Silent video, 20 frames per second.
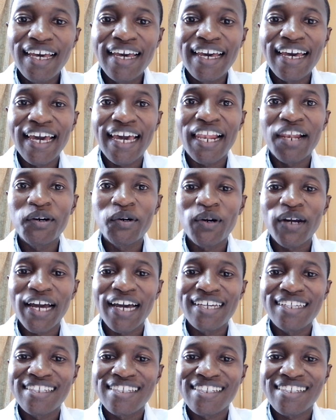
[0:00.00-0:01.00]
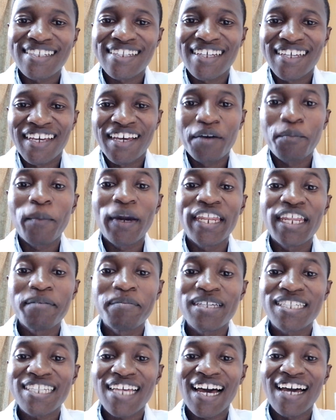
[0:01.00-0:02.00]
Hello guys, my name
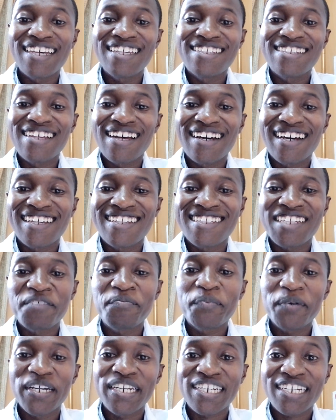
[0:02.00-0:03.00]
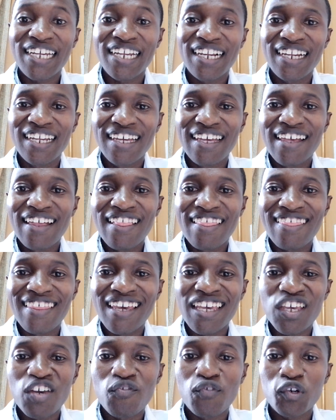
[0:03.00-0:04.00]
is Isaac, simple and real.
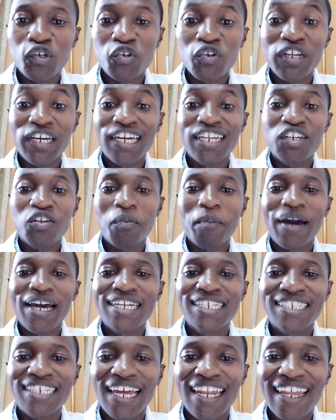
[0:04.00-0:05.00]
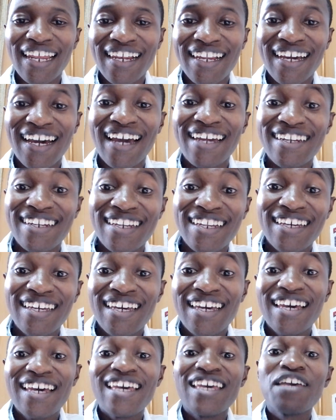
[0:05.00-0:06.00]
Thank you for tuning into my channel. Kindly,
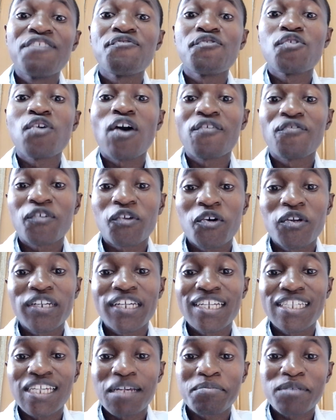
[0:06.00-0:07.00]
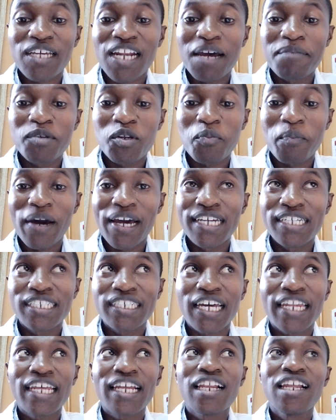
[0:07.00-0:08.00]
if you have not yet subscribed to my
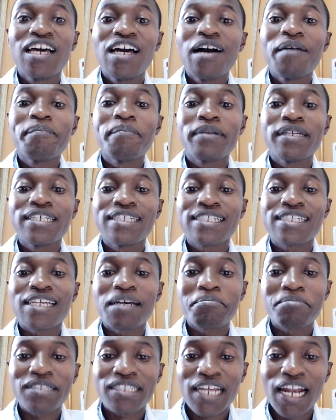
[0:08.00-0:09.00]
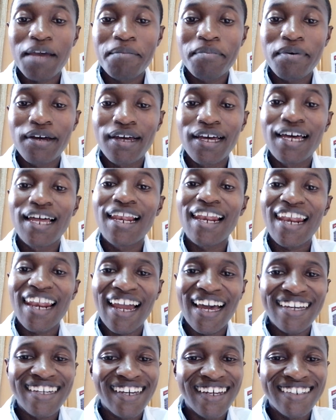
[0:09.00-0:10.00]
channel, please subscribe,
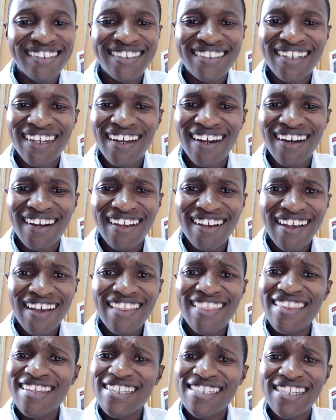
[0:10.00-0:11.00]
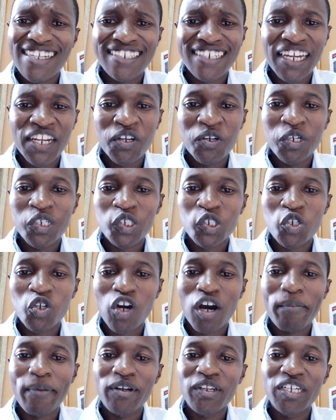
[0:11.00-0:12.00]
like and share. This is a channel where I should talk
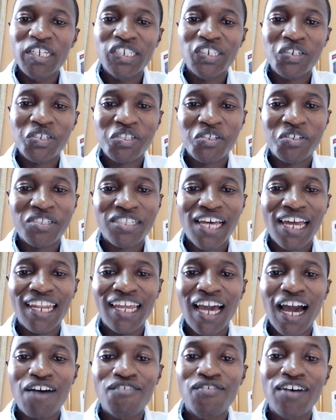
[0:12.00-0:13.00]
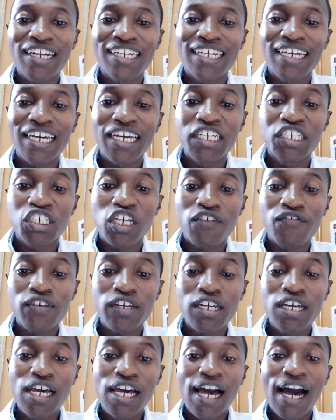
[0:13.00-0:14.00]
about issues concerning averting
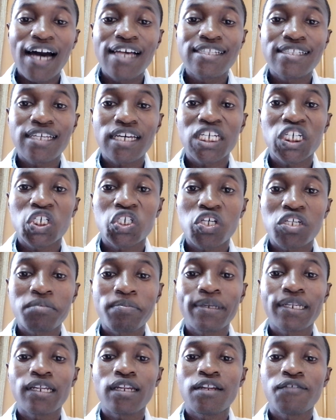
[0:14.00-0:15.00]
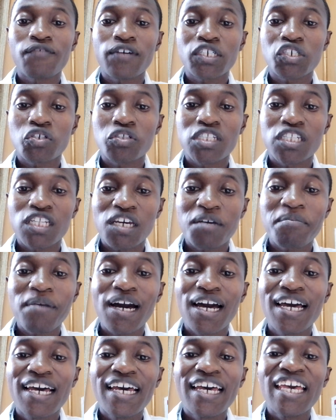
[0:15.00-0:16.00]
HIV and sexually transmitted infection stigma
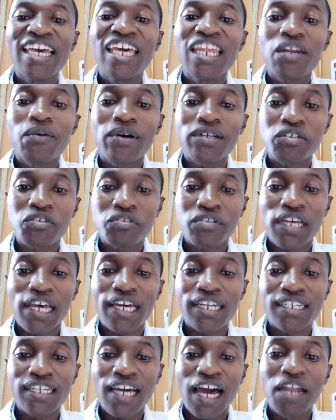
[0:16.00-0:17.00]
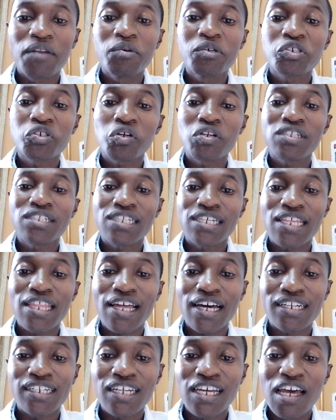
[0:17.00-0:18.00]
in our society. And we usually say
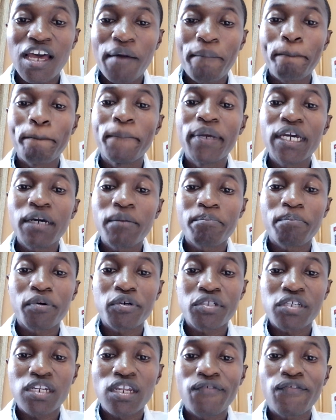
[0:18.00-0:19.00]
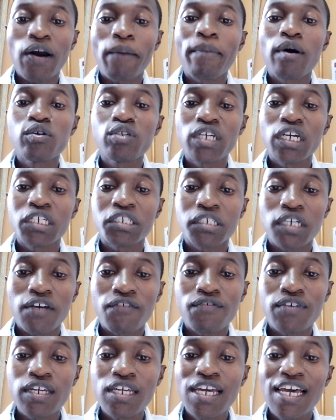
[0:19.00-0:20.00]
that being positive about
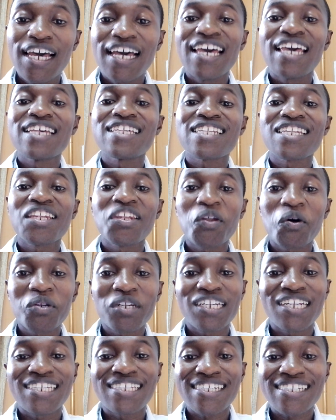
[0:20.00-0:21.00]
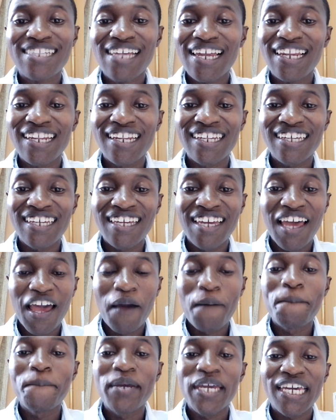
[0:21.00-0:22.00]
HIV is not necessarily
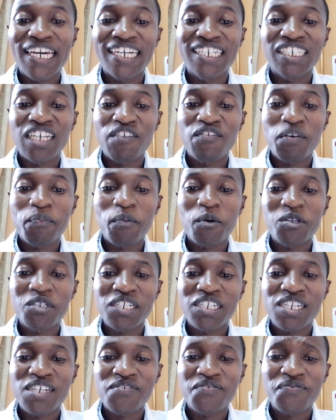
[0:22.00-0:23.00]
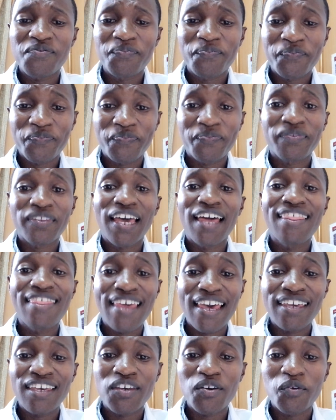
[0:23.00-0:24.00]
being HIV positive.
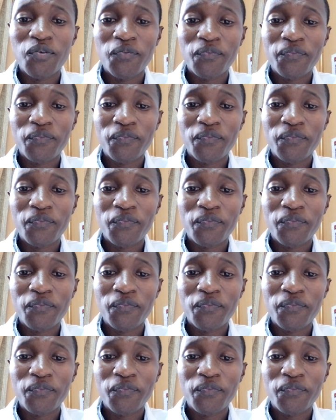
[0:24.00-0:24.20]
Thank you.